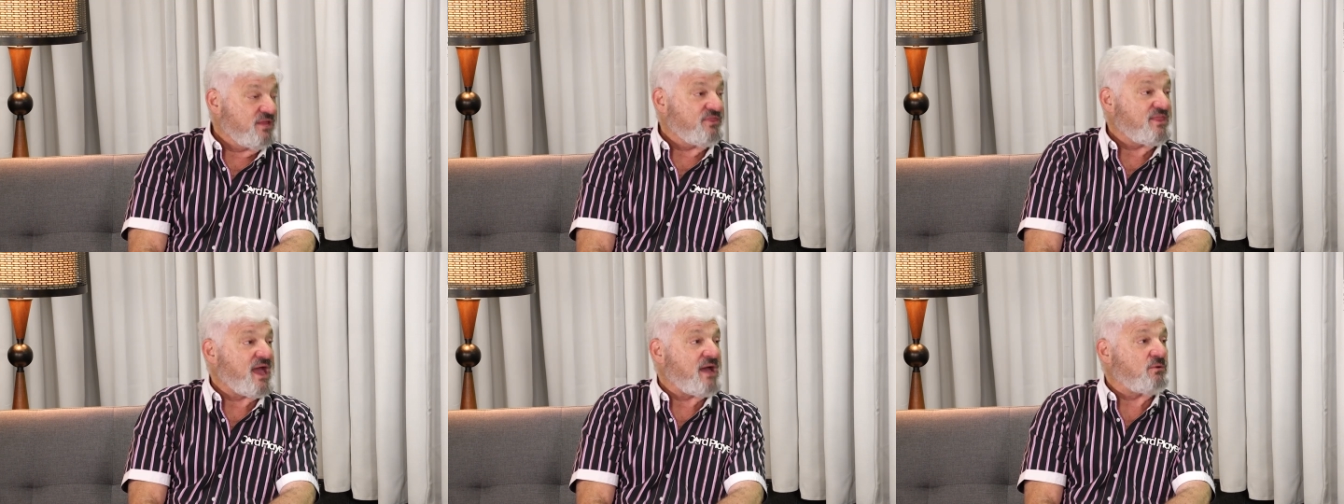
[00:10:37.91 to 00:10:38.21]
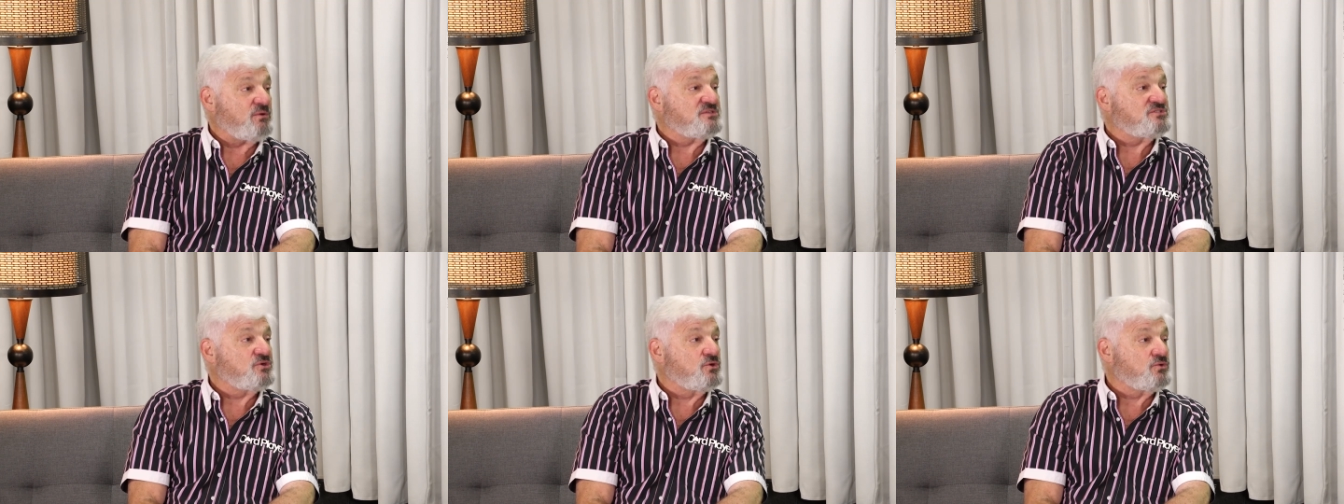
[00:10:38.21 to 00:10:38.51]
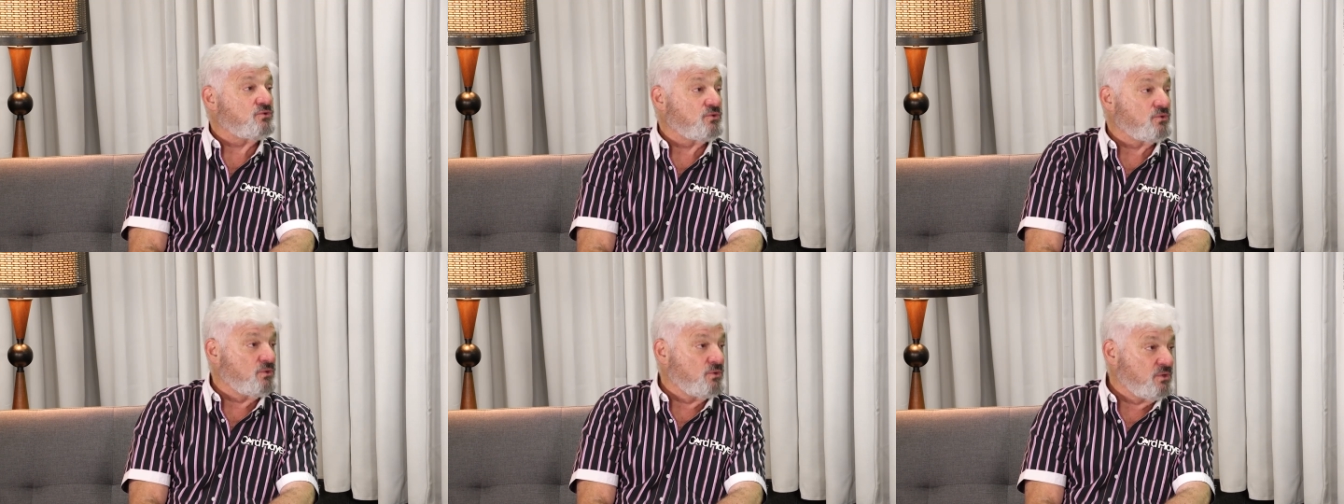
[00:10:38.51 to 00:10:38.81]
That was
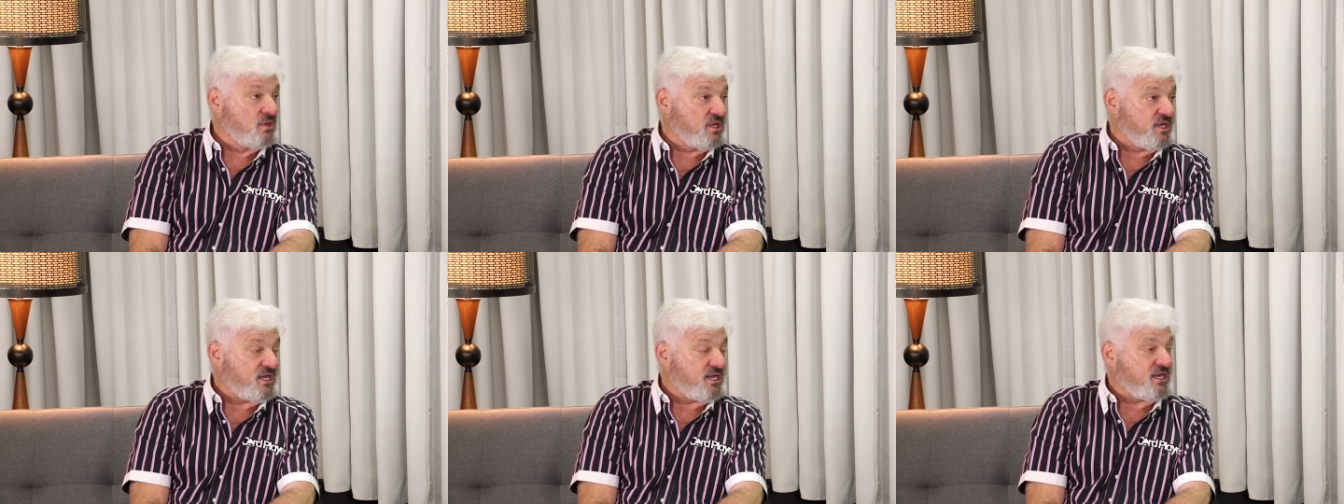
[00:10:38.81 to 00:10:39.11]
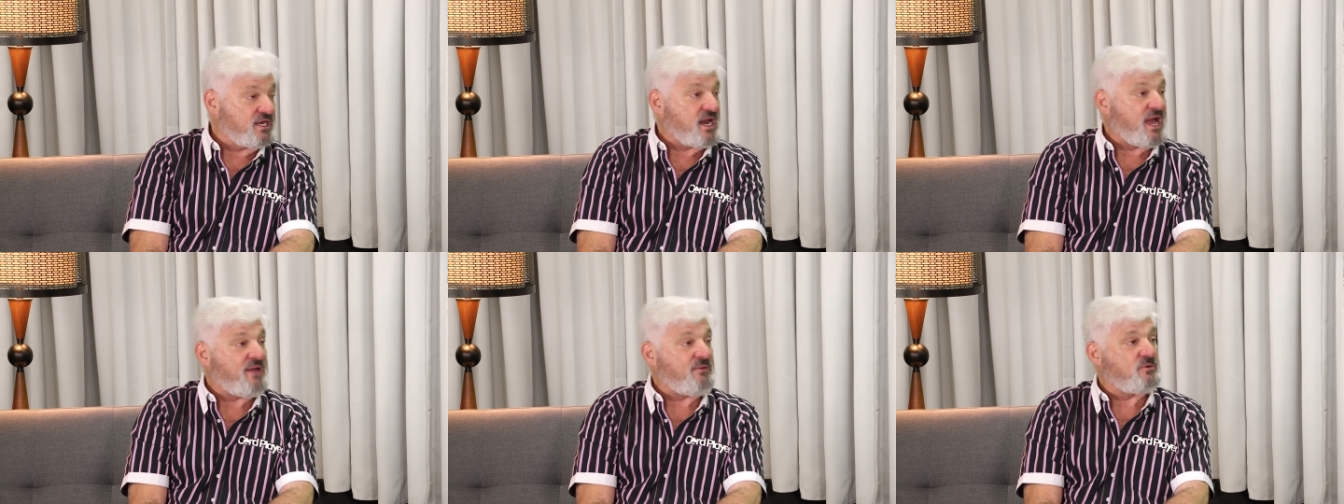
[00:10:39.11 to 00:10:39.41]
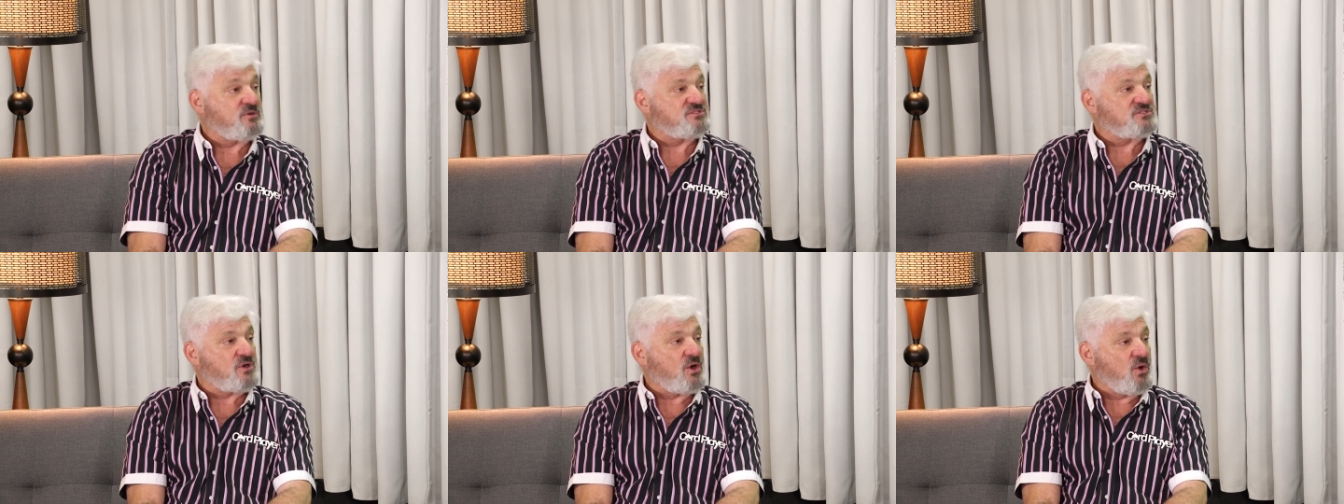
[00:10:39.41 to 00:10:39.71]
grueling, and I
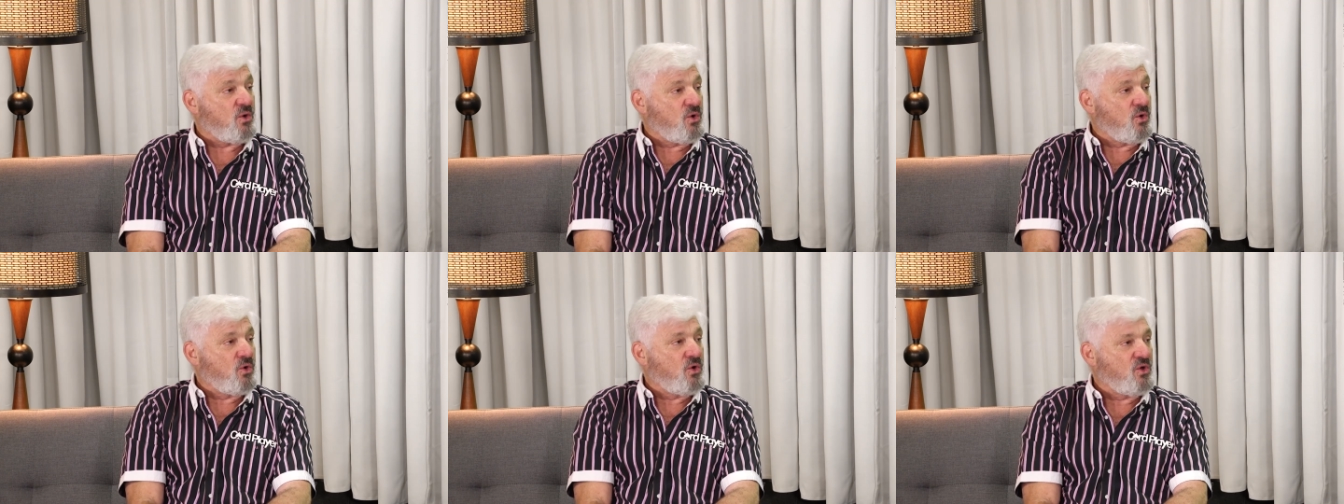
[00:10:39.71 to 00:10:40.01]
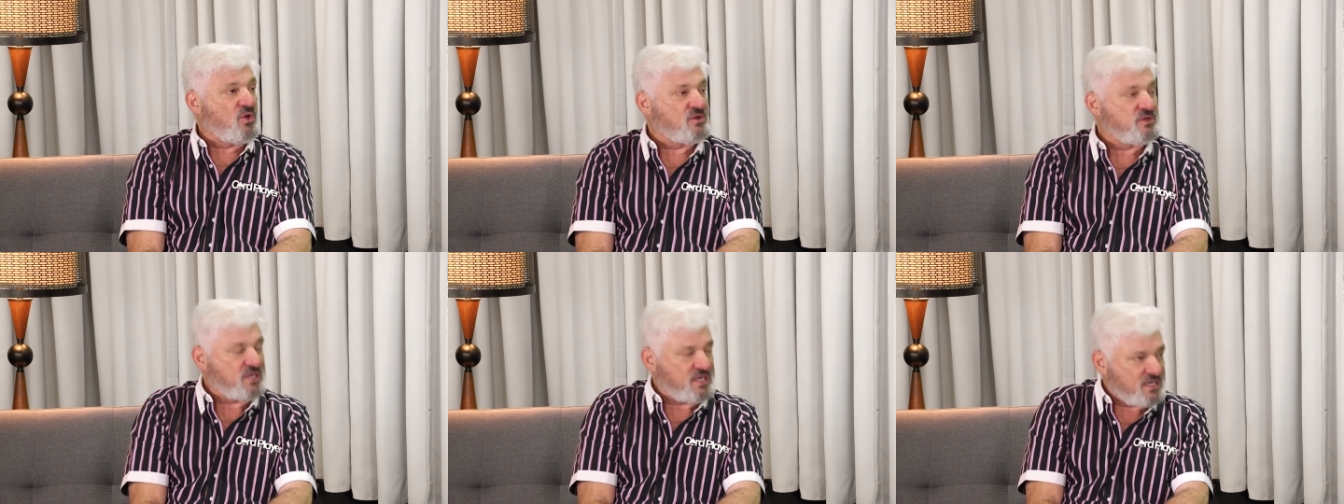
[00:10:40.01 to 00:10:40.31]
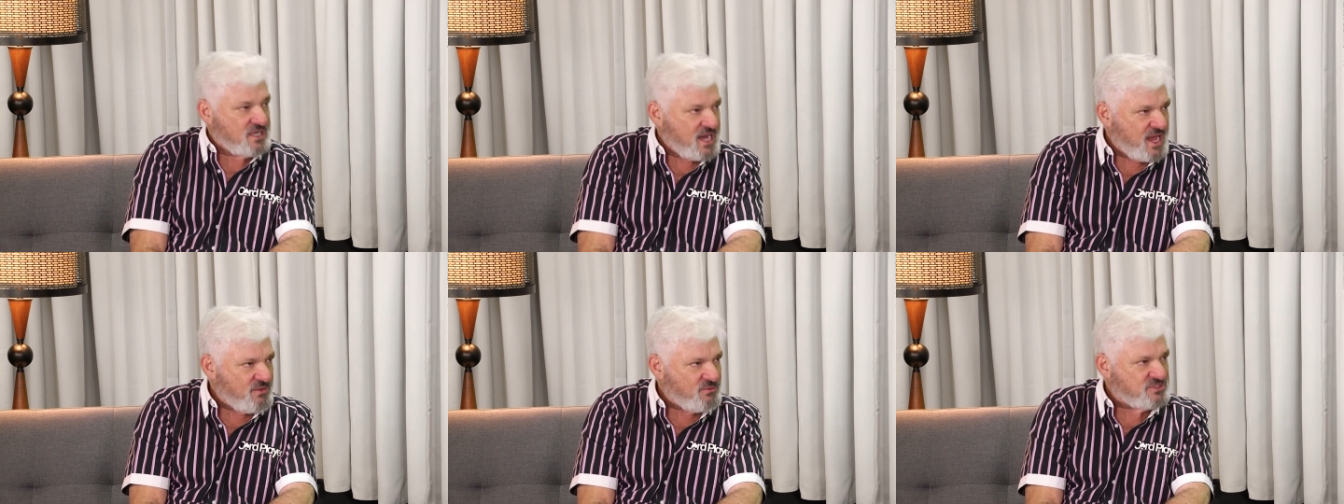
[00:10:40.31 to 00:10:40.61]
was old,
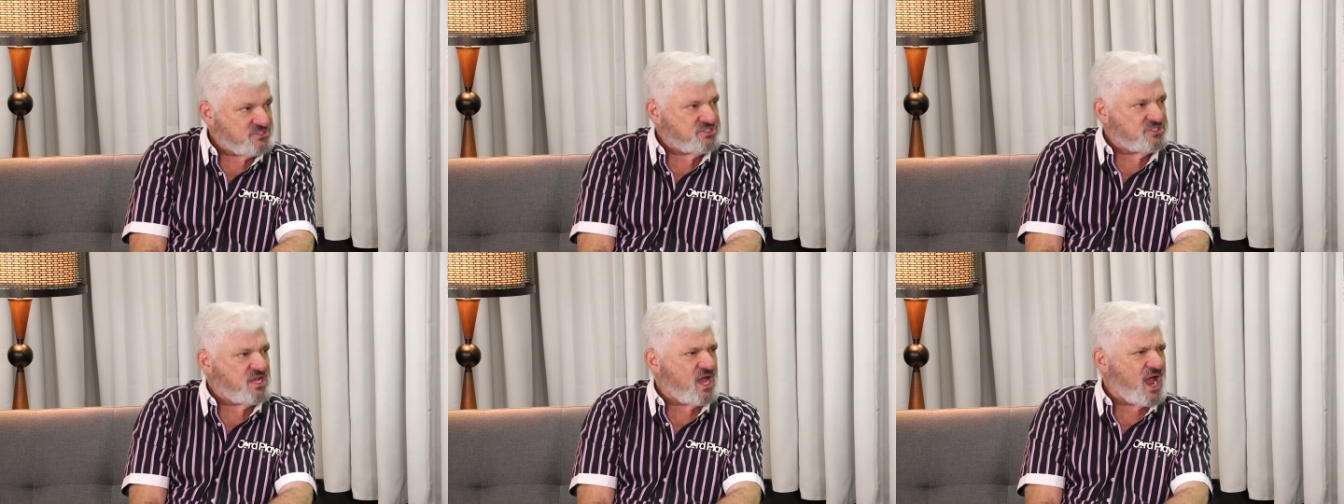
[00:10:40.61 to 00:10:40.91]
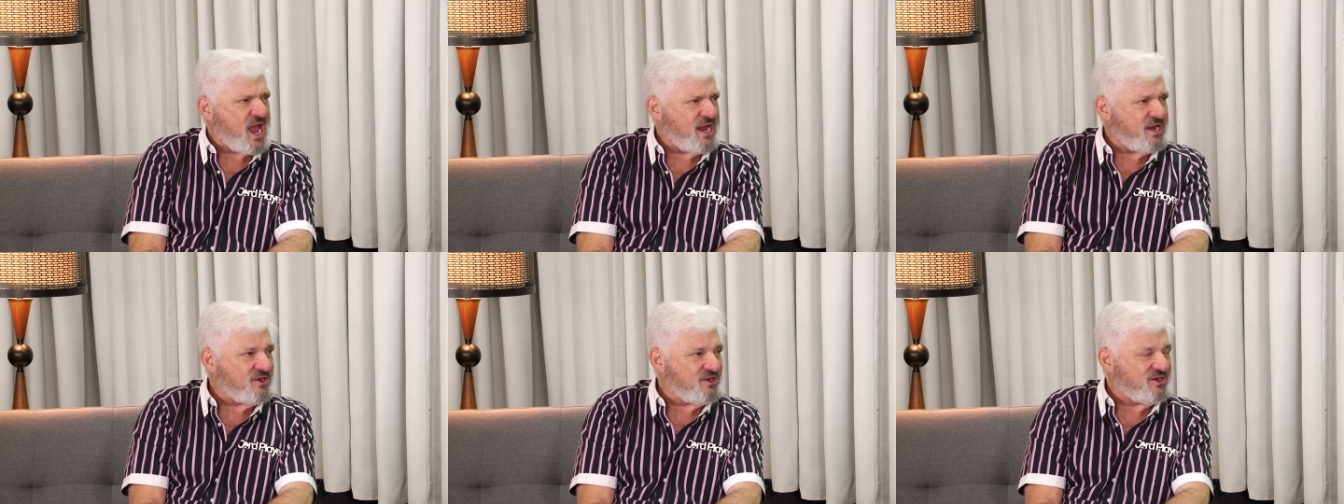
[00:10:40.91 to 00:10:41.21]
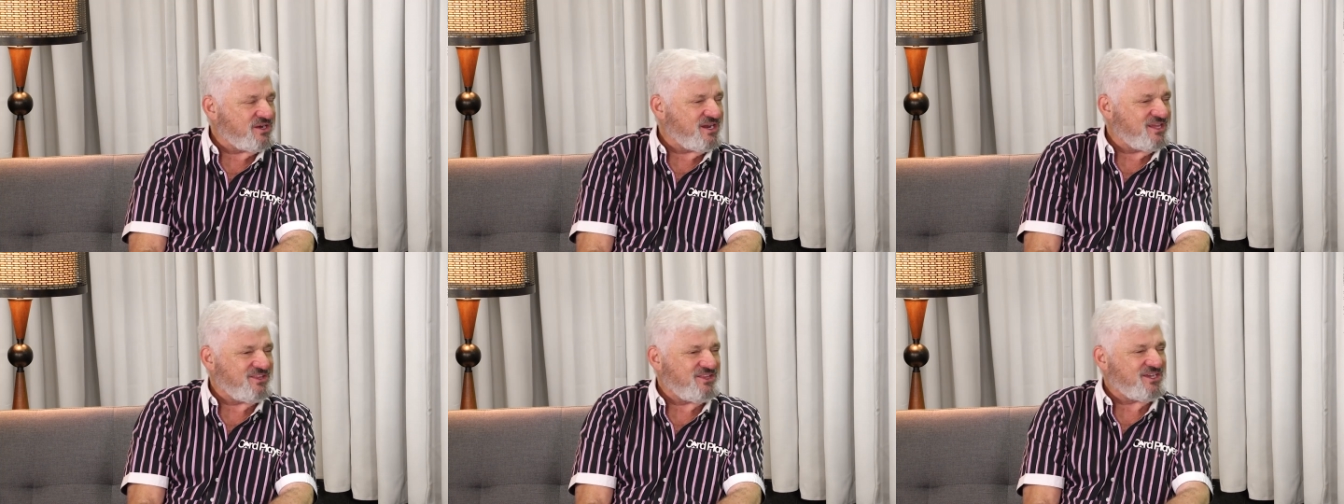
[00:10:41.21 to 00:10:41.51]
and I was
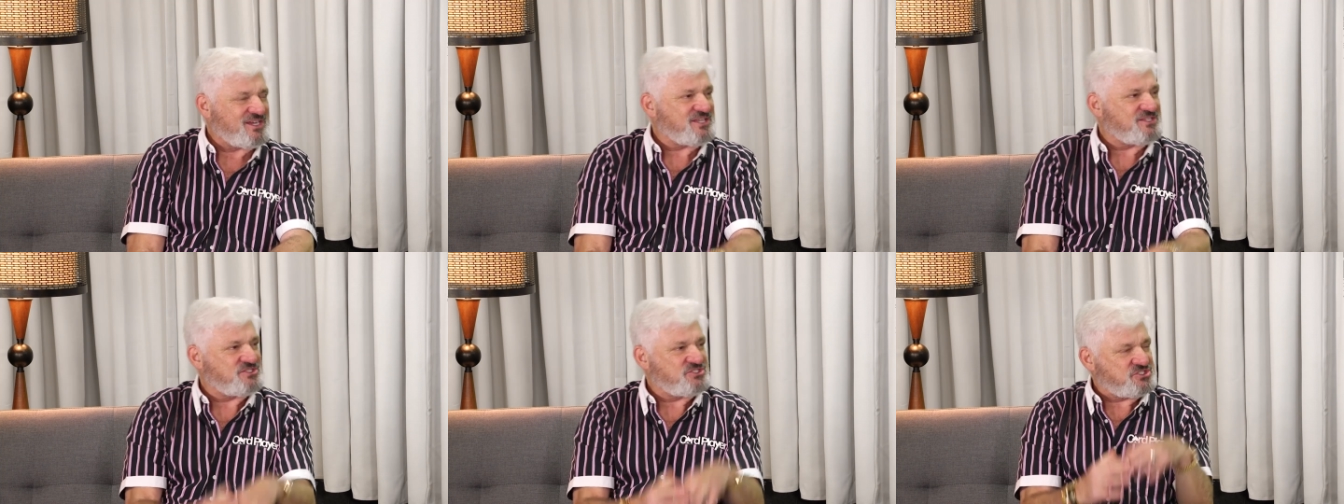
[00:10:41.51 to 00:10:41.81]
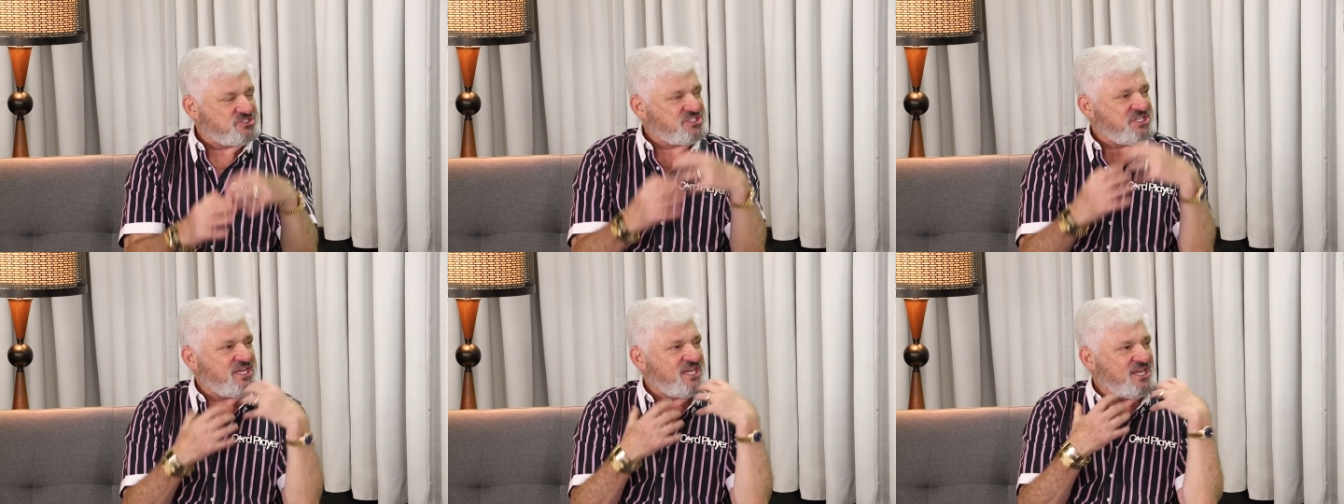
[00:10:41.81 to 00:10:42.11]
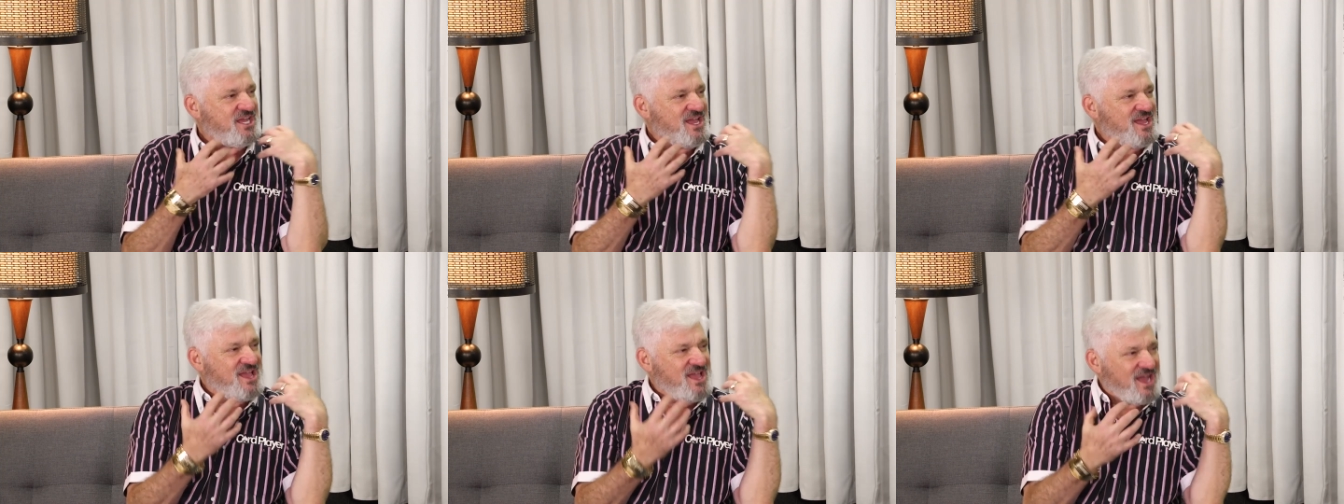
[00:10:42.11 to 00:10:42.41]
tired, and you could
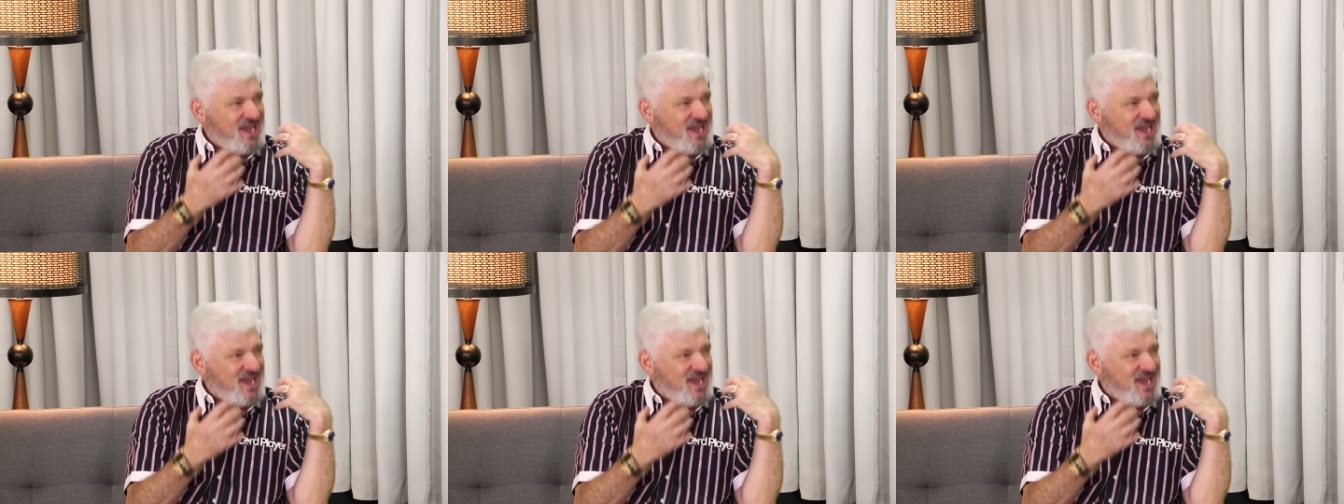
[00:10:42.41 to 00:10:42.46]
see